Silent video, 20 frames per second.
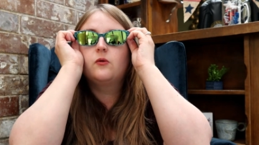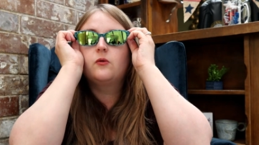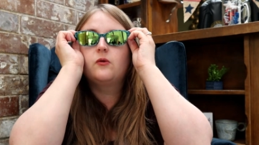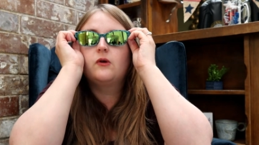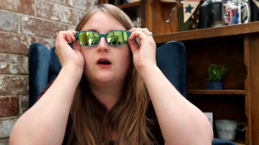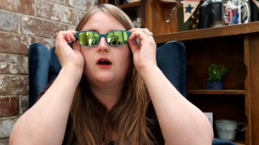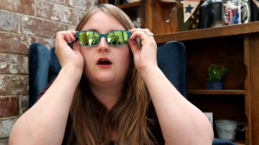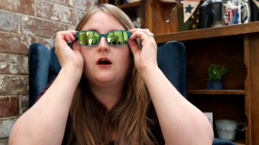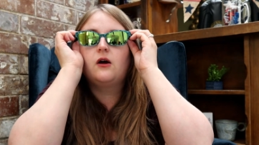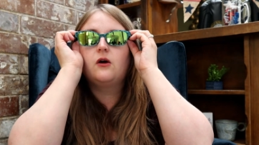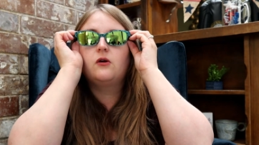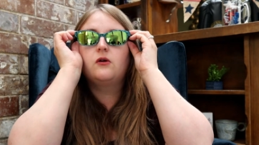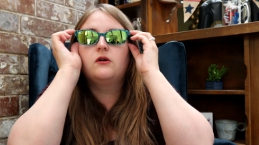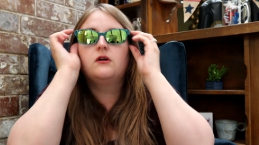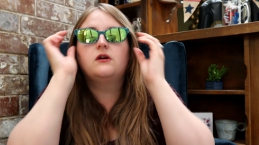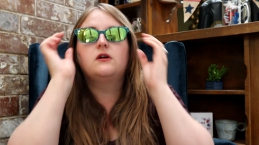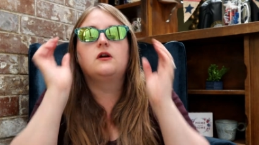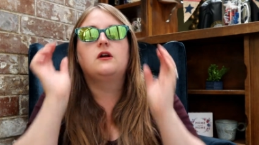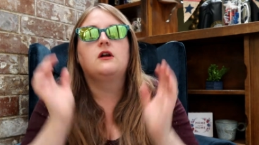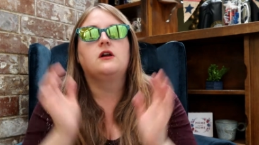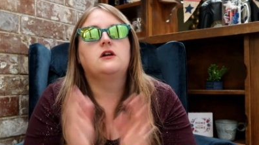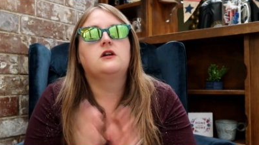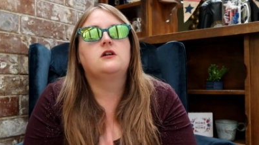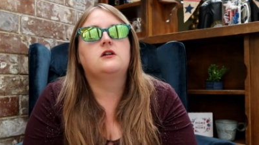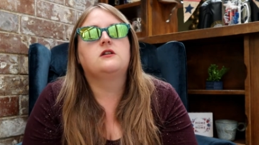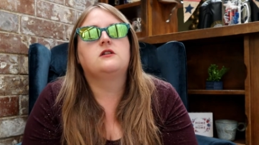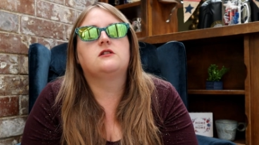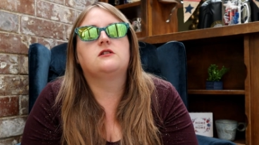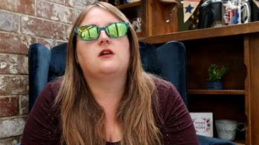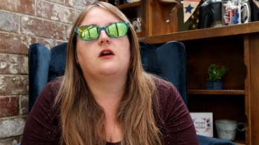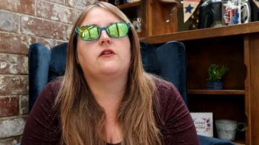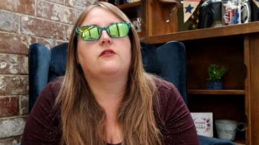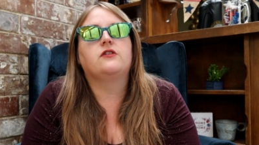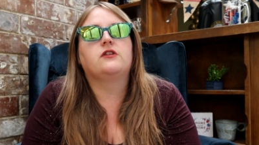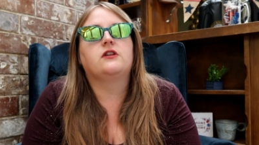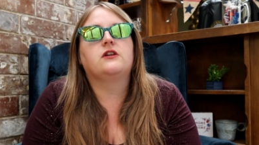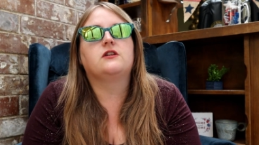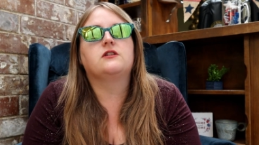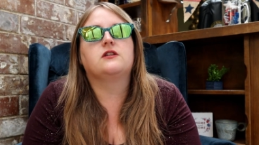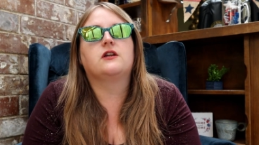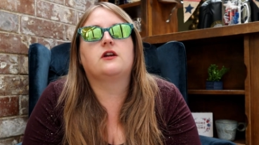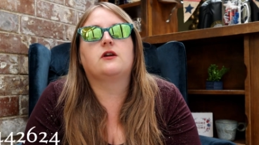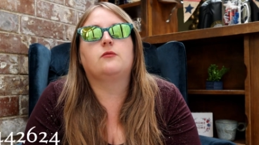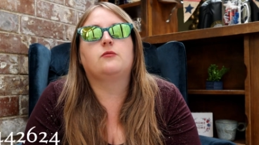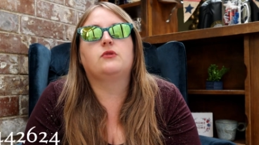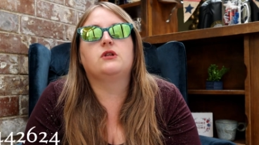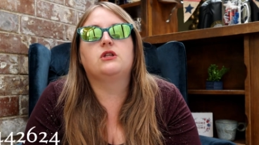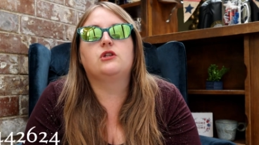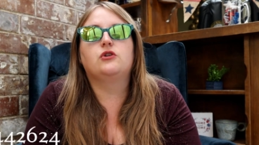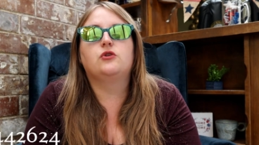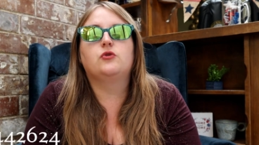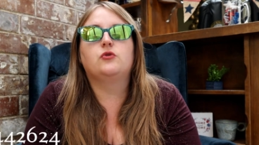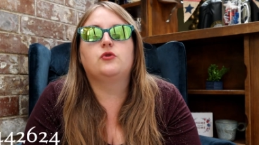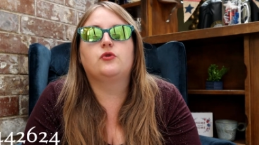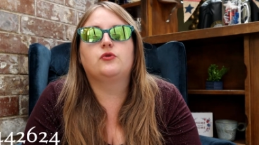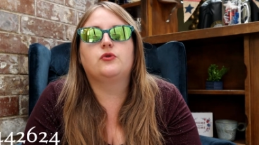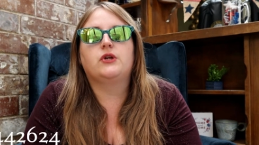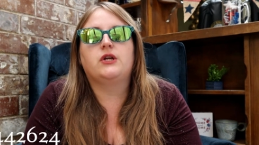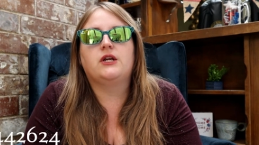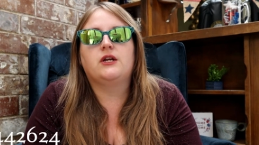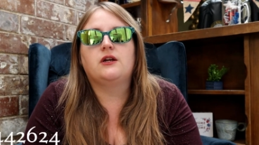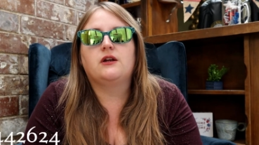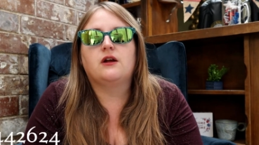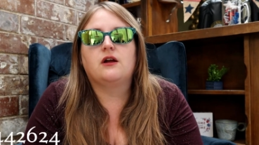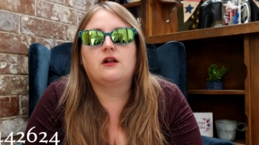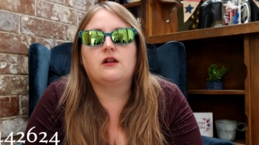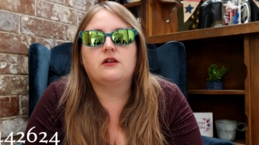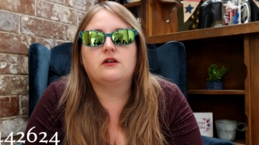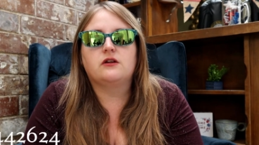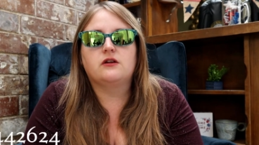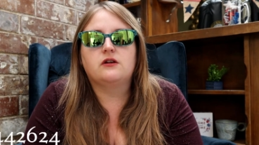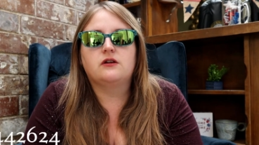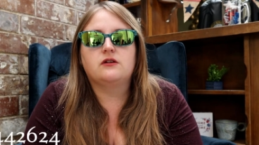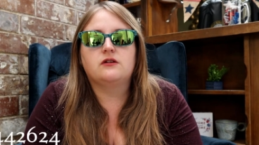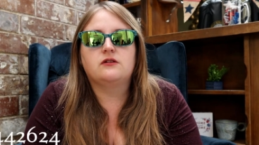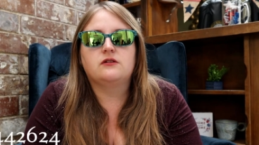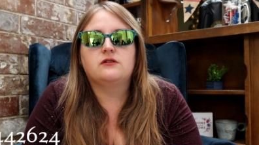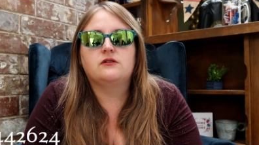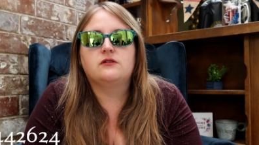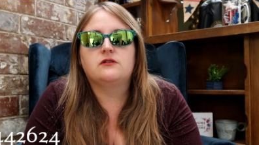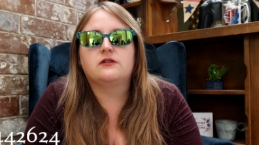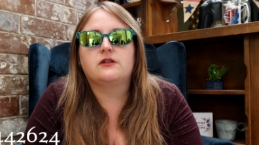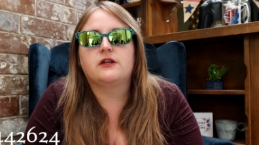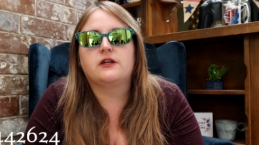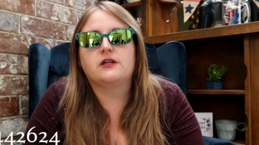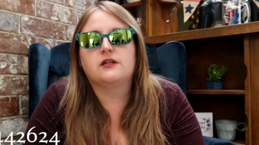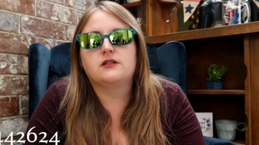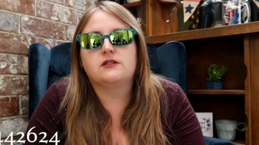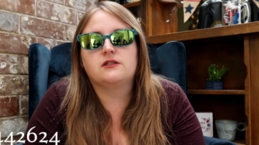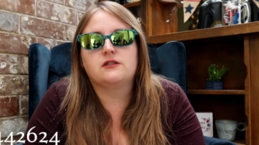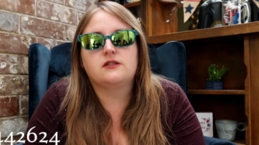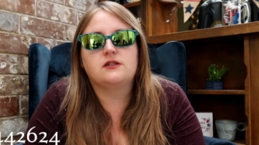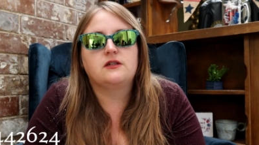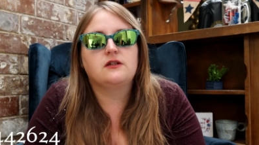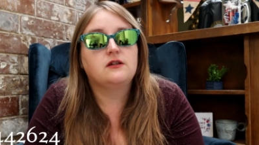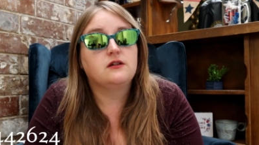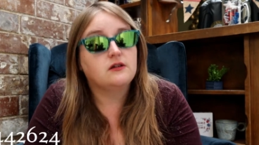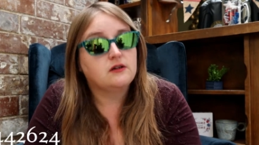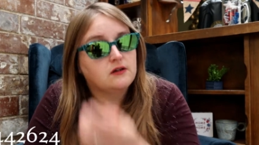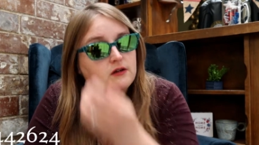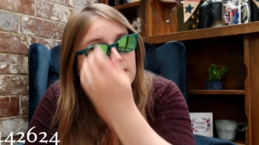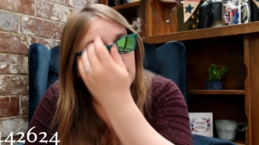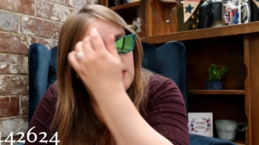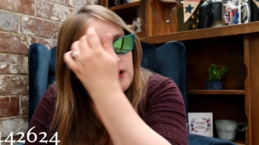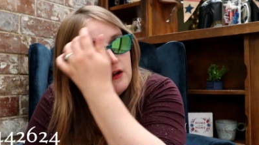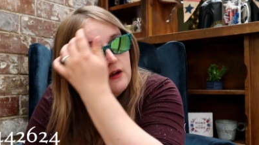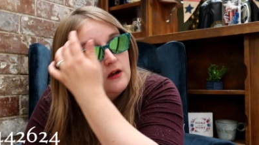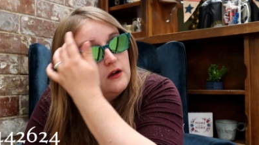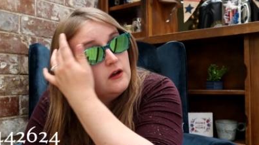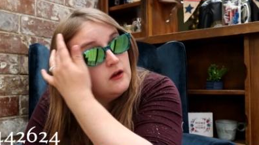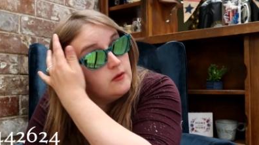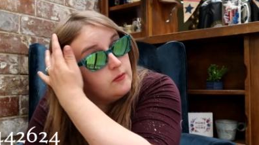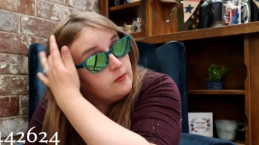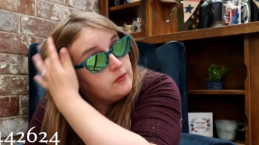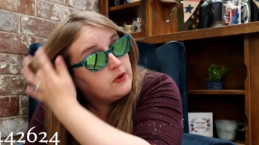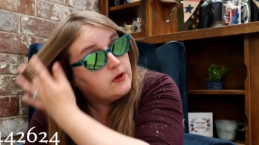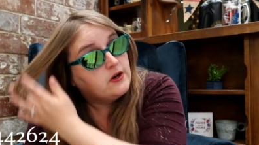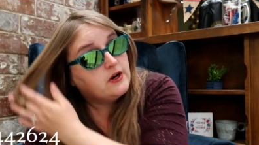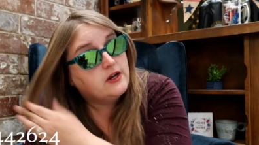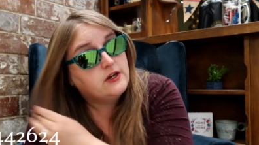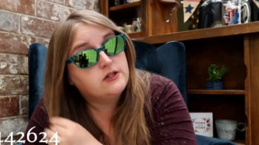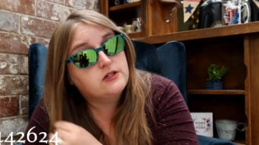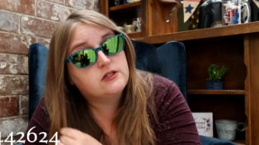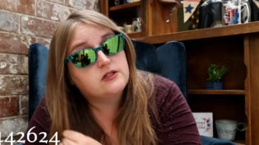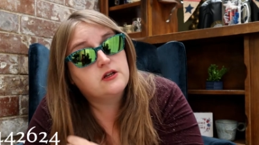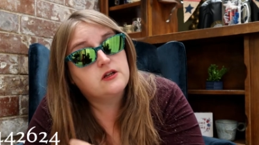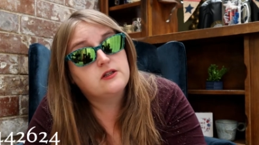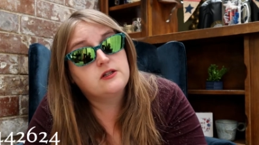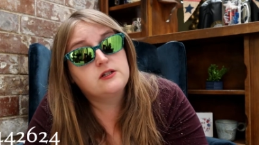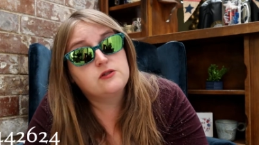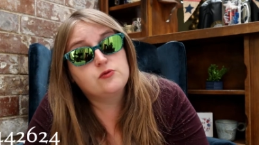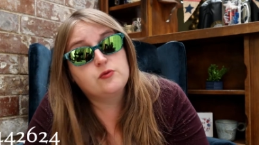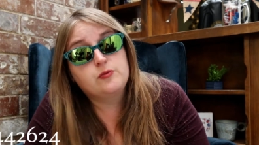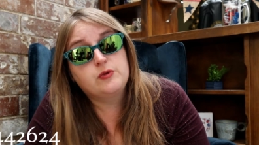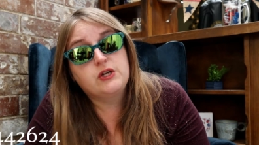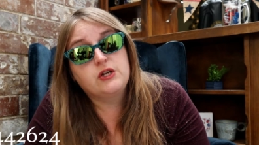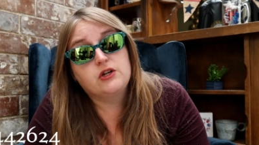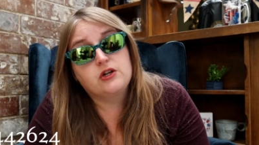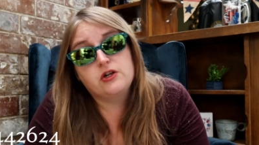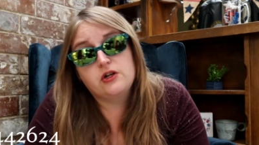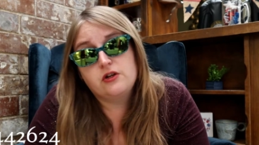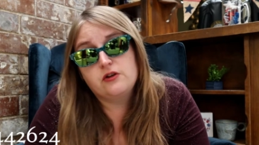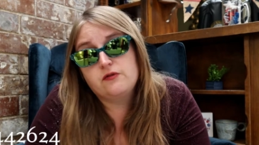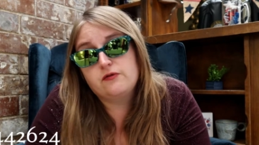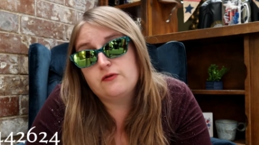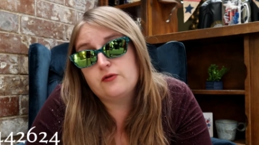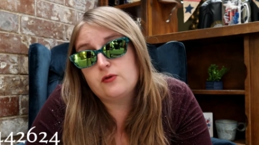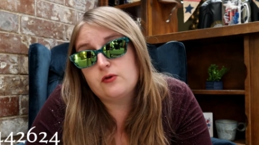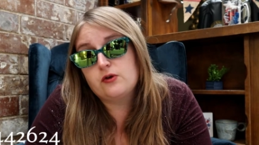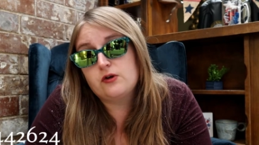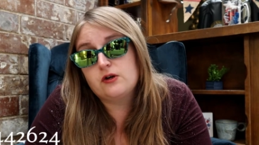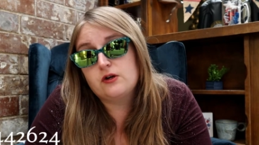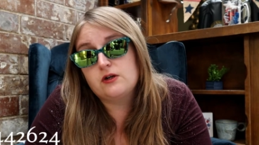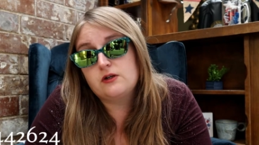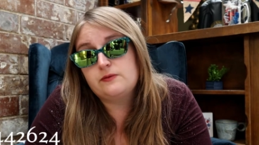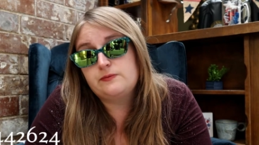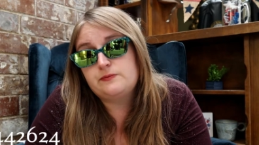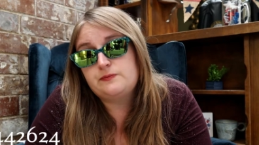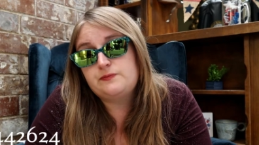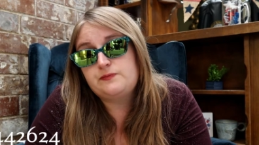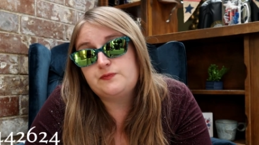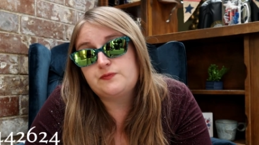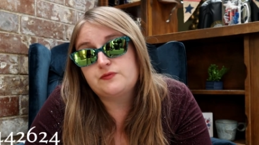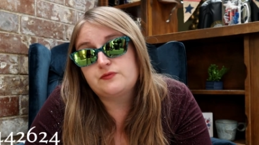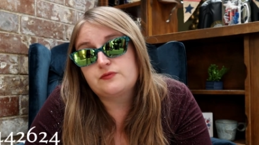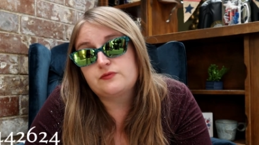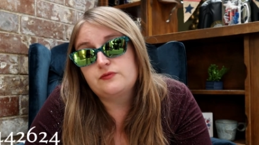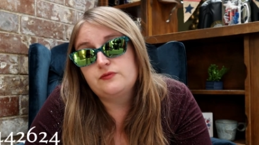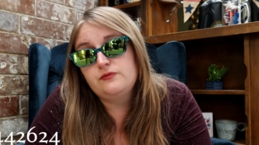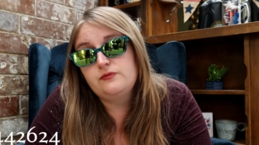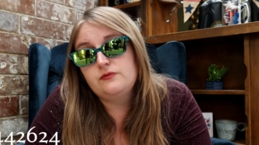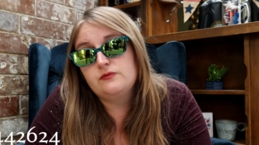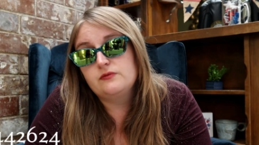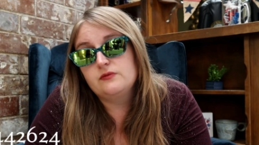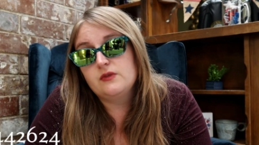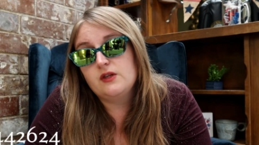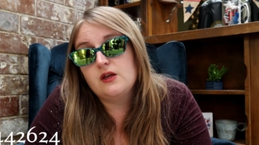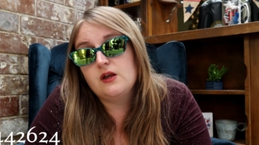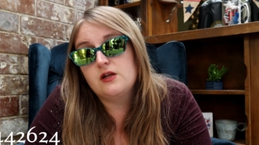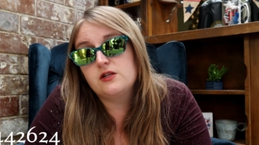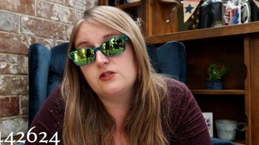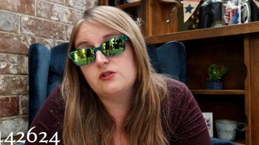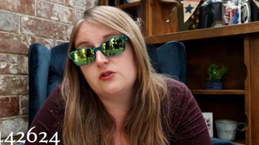Wow. So everything's like a blue-green color that I can see. But I just thought these would be good for a